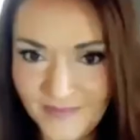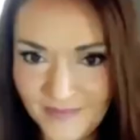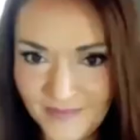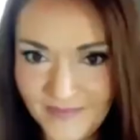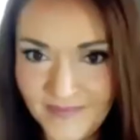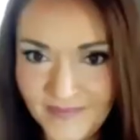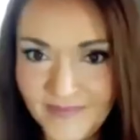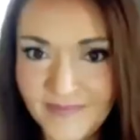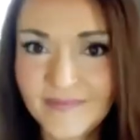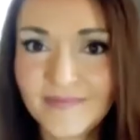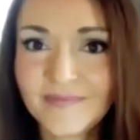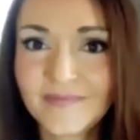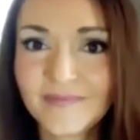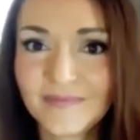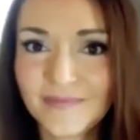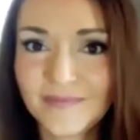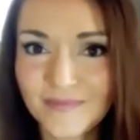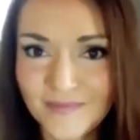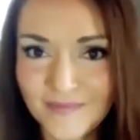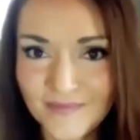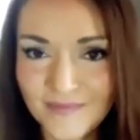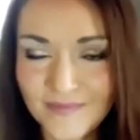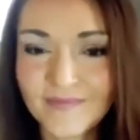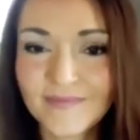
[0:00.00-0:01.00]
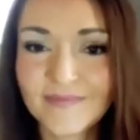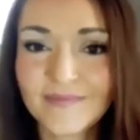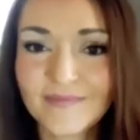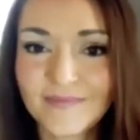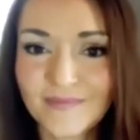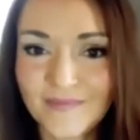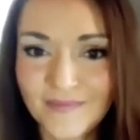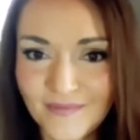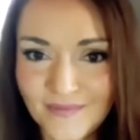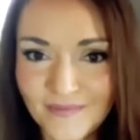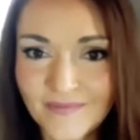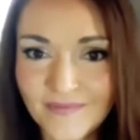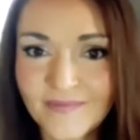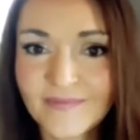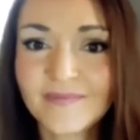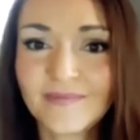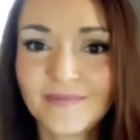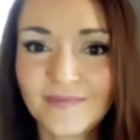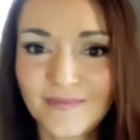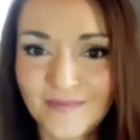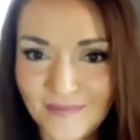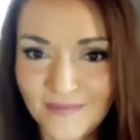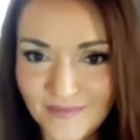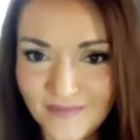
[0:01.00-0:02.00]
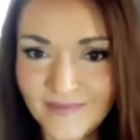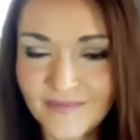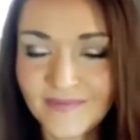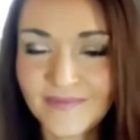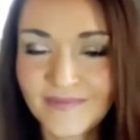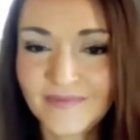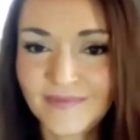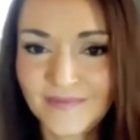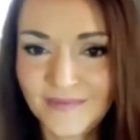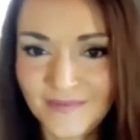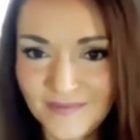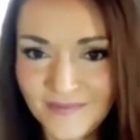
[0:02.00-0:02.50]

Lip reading: different, eating different food. I'm hearing a different